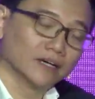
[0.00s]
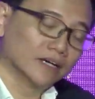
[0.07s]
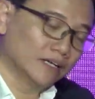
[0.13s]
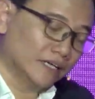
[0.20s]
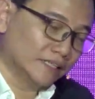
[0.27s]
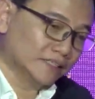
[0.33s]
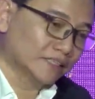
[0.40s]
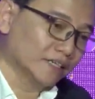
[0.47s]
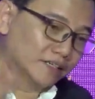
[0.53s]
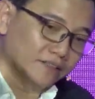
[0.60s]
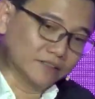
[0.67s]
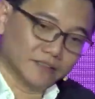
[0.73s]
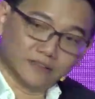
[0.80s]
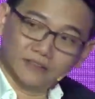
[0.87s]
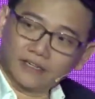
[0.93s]
let's say
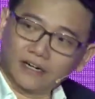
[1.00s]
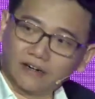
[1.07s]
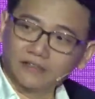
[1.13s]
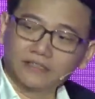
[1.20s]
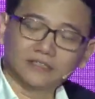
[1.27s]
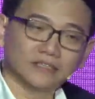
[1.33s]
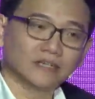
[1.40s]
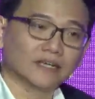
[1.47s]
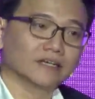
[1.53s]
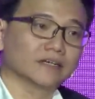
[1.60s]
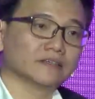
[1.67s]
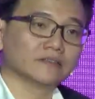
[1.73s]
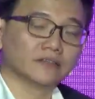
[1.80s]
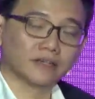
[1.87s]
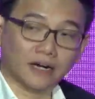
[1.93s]
the currency layer,
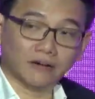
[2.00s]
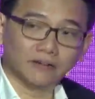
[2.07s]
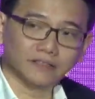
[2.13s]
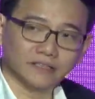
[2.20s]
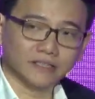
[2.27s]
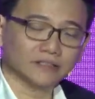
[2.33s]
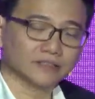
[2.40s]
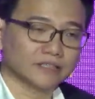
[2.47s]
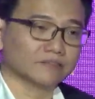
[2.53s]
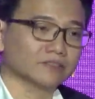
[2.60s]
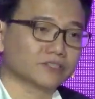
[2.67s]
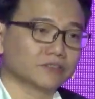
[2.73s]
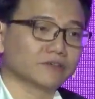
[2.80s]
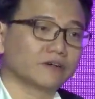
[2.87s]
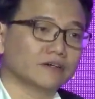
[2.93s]
the currency itself,
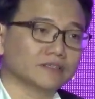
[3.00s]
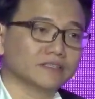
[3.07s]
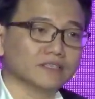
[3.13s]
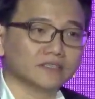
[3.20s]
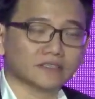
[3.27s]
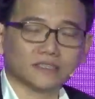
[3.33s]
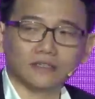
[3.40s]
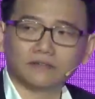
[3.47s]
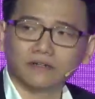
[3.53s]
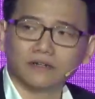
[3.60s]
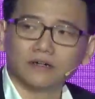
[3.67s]
digital currency itself.